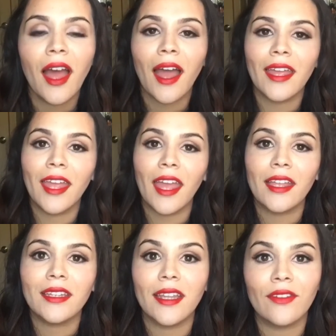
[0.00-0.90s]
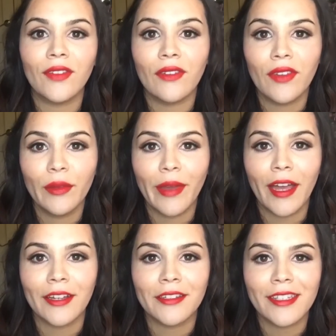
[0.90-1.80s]
I gained like 50
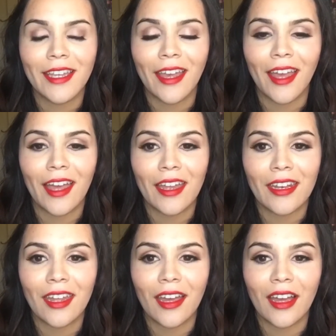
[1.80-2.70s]
pounds, and